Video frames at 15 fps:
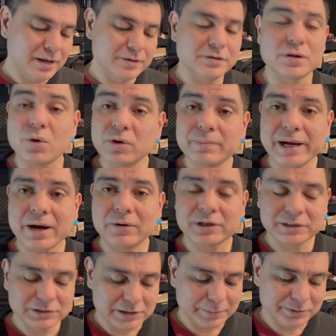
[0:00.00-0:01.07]
Lower power
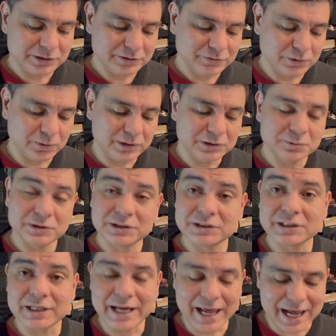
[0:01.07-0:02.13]
consumption, of course, which is
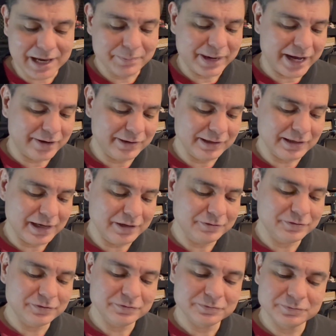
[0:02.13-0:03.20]
going to add battery
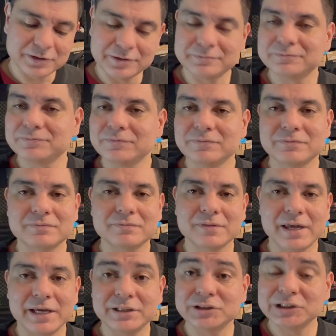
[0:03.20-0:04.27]
life,
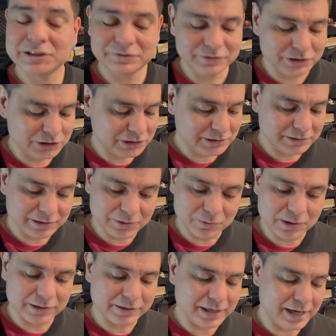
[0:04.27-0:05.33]
energy efficient, they
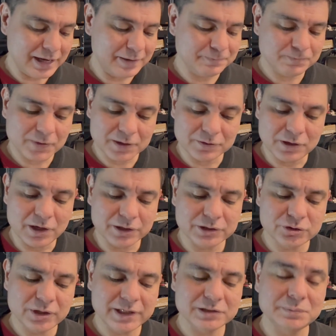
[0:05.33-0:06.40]
want that. Longer
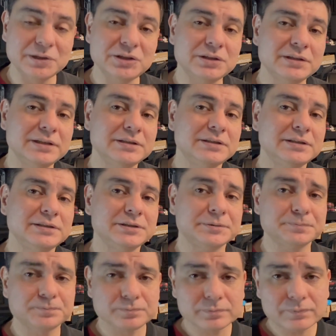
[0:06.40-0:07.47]
transmission distance,
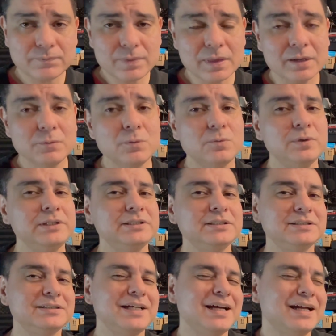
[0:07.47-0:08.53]
which
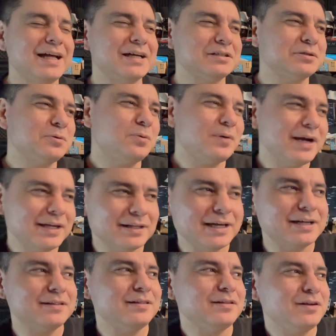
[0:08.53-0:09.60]
is not quite
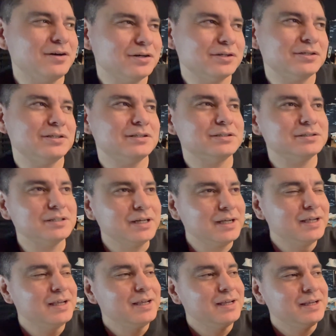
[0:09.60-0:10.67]
like longer
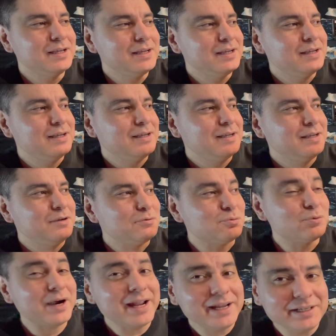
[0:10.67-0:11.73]

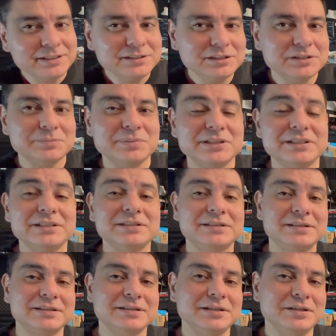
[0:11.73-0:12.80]
range, but
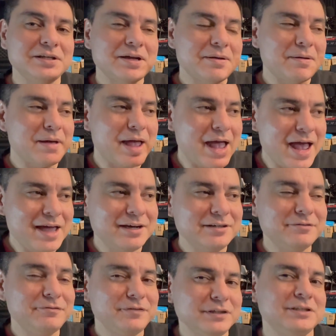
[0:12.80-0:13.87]
just added
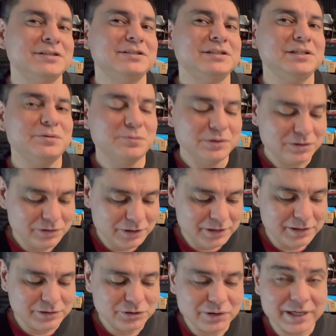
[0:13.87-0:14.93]
efficiency with
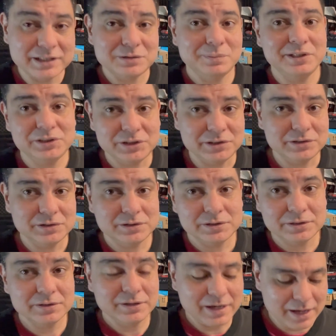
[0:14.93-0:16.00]
the transmissions